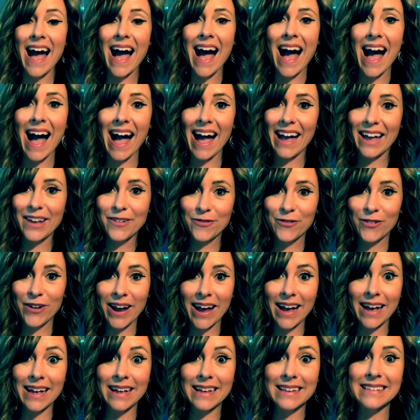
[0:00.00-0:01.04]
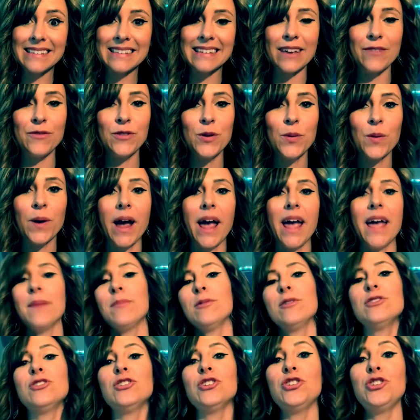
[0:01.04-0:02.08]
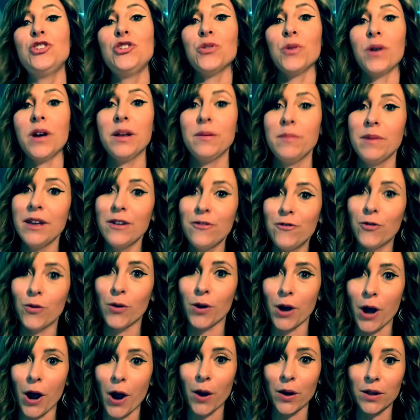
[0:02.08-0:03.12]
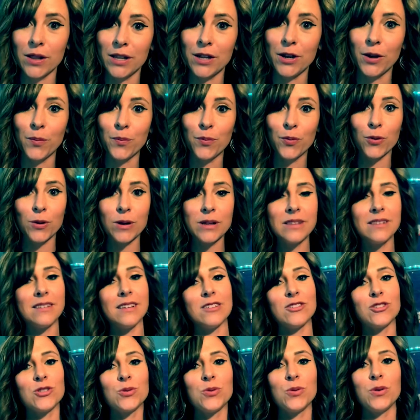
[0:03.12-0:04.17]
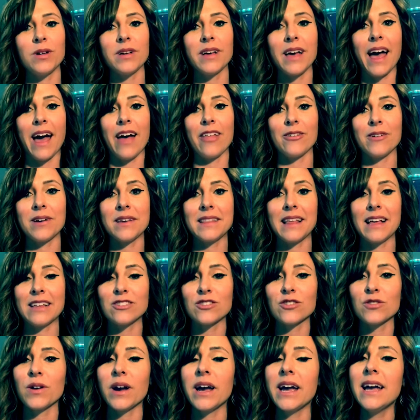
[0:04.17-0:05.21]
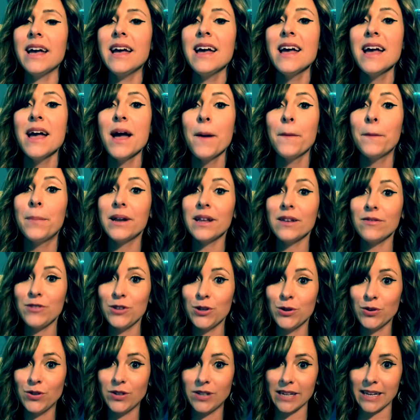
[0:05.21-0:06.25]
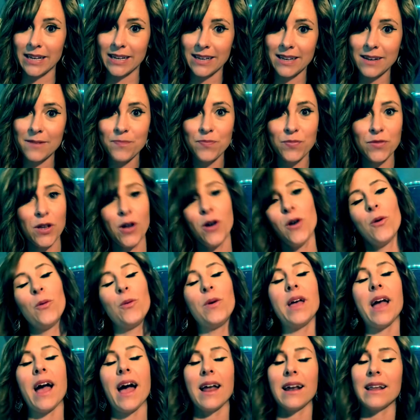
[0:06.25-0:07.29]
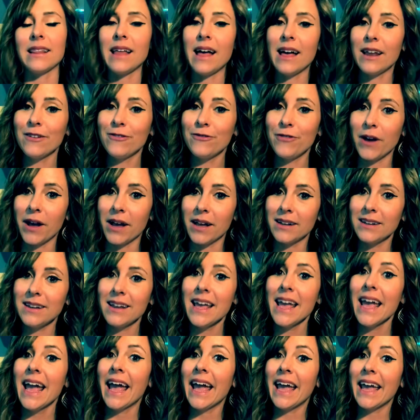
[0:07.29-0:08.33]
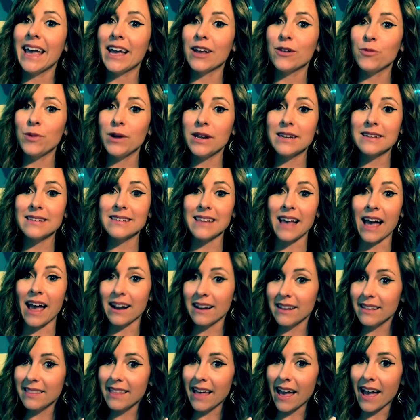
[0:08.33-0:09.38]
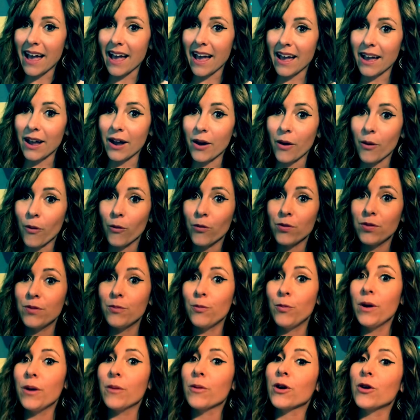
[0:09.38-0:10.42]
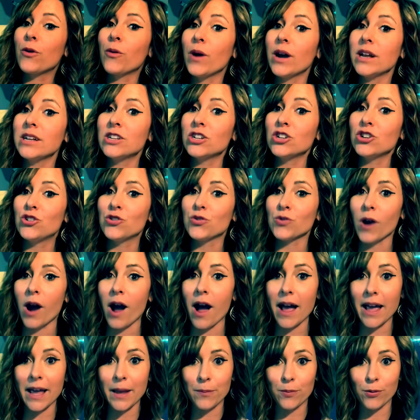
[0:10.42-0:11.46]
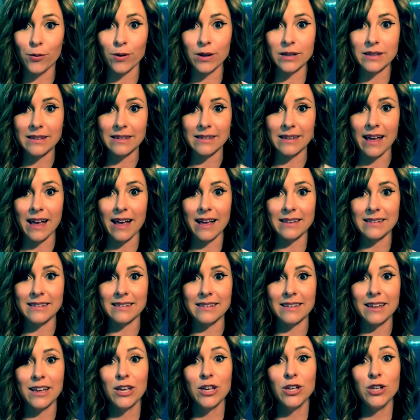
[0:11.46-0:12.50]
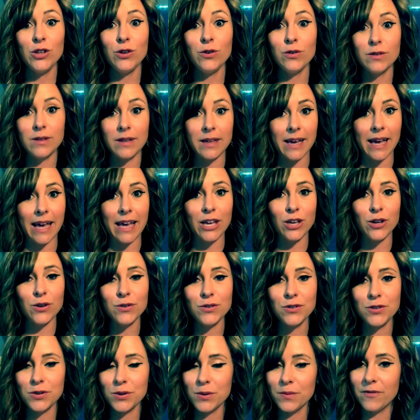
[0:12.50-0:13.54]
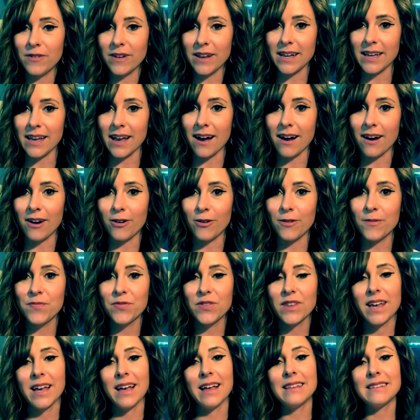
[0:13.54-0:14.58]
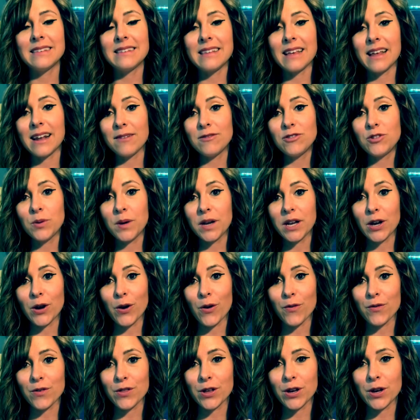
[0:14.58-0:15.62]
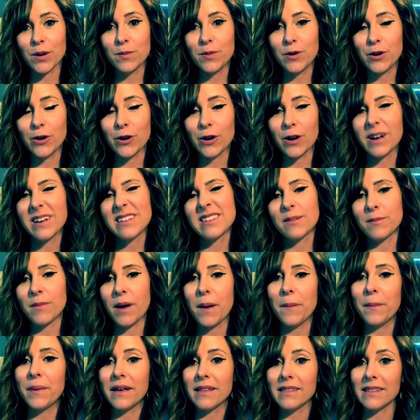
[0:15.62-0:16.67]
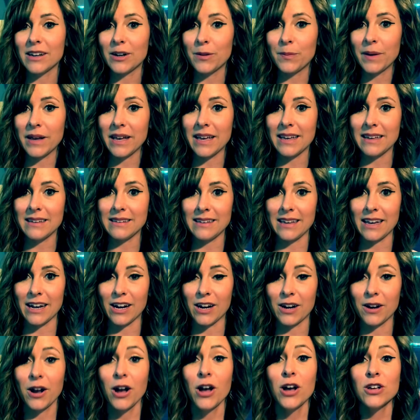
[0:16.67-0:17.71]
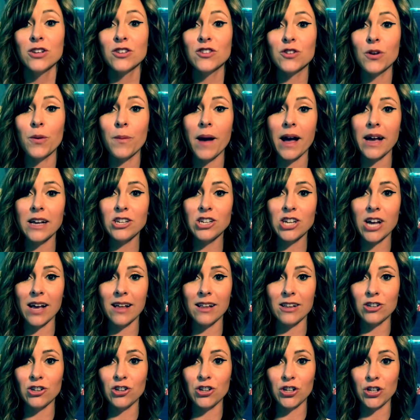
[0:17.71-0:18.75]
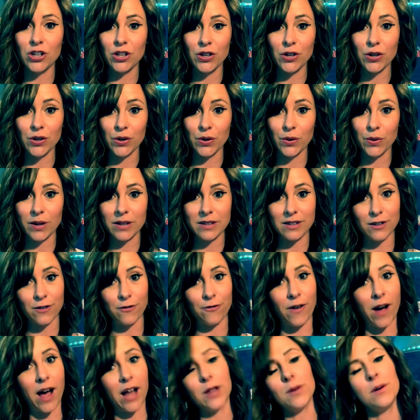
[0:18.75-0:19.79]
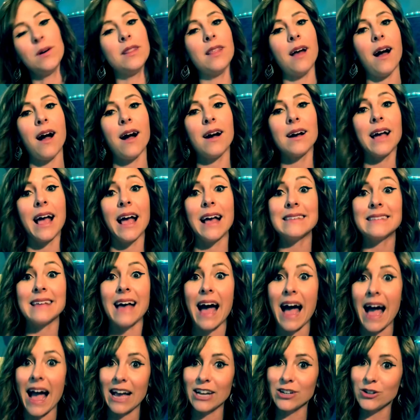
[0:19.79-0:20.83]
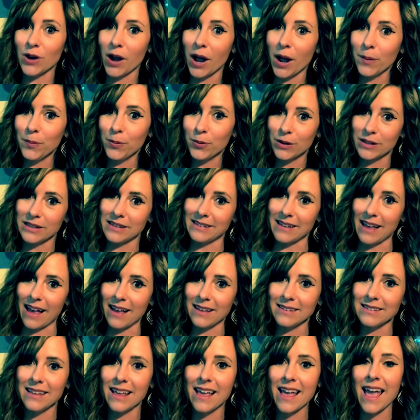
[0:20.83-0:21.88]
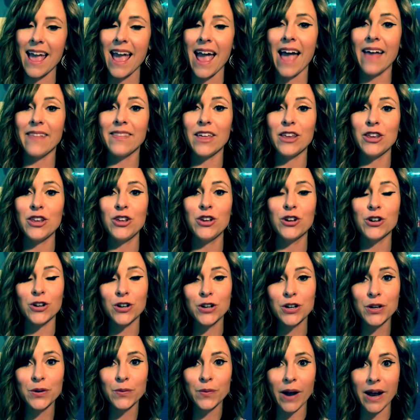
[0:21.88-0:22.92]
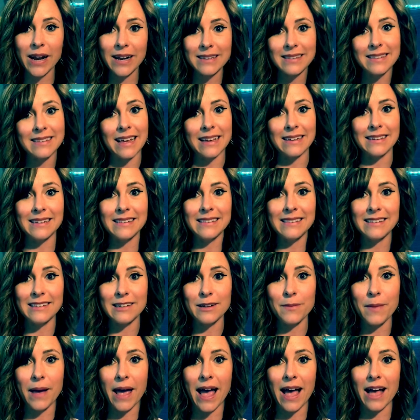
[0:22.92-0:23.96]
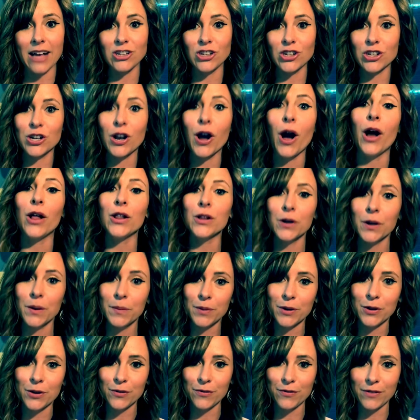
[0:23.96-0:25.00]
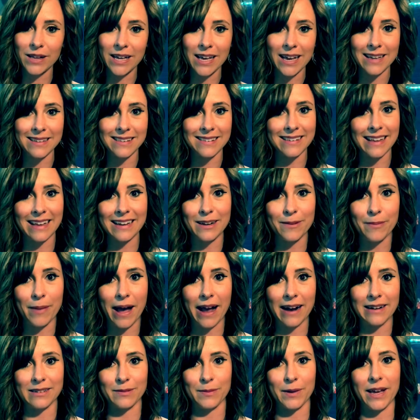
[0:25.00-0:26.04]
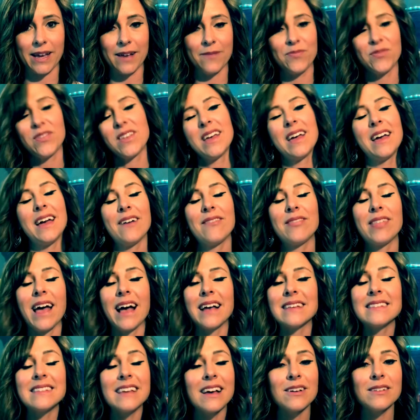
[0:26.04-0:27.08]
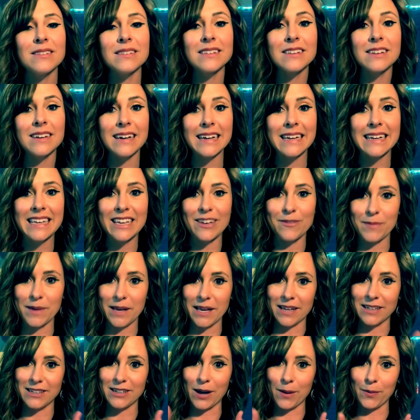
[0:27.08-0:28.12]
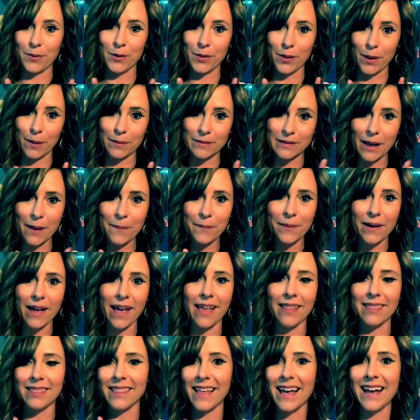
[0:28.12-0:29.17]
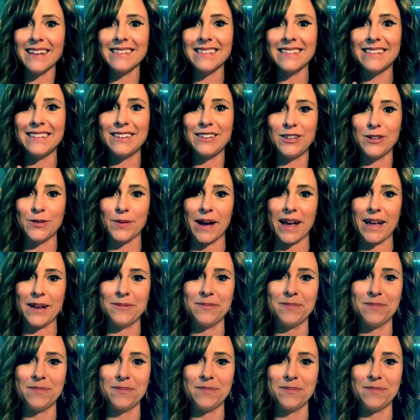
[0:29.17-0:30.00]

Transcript: Hi friends! If you were able to join me for our little princess school gathering, that's great. But if you didn't, we had a lot of fun and we decided that we were going to draw a princess using a YouTube video instead of doing it over the computer because it might be a little bit easier. So my challenge to you is to follow along as I draw a princess, and then you're going to write a sentence to match, color it beautifully, and send it back to me. If that sounds good, give me a double thumbs up and let's do it.